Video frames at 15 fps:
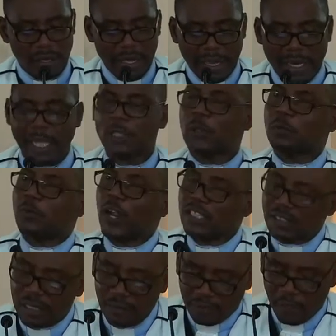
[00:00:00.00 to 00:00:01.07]
and
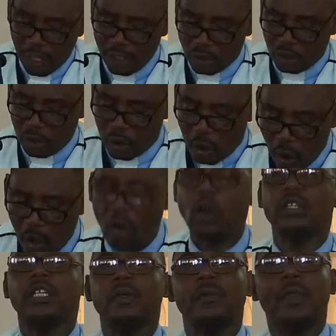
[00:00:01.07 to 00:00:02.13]
expressing thanks to
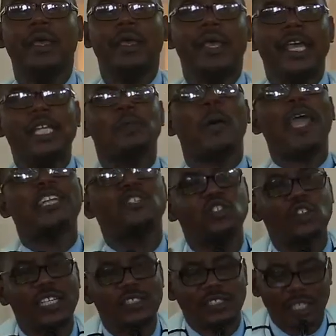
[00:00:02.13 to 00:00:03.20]
God is by
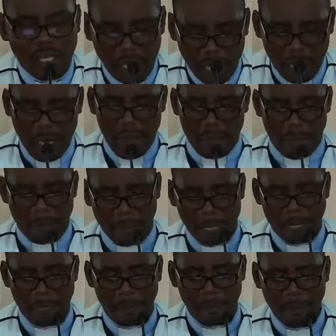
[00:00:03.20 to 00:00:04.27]
trusting him
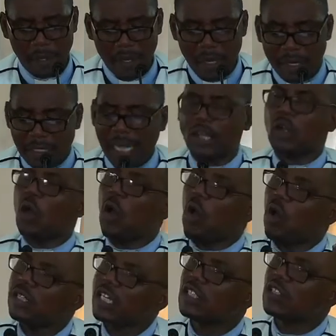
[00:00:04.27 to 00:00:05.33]
that
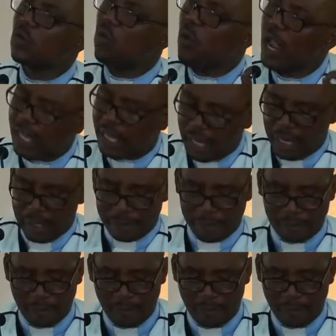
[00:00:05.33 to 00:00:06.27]
God is working